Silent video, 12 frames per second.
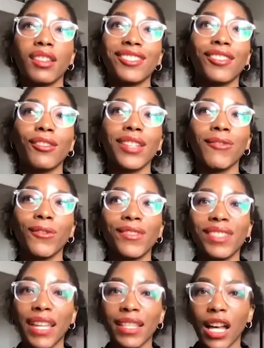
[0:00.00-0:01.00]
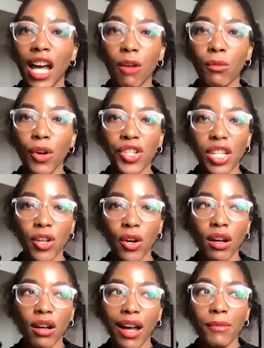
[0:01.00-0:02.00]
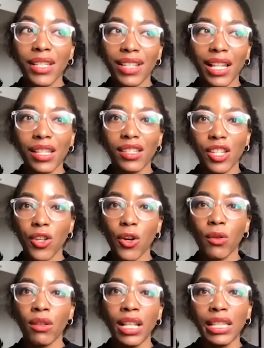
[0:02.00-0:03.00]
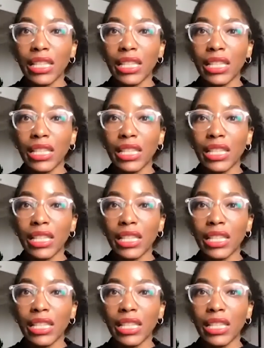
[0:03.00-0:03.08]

They don't even say that how much, you know, how many Italians, you know,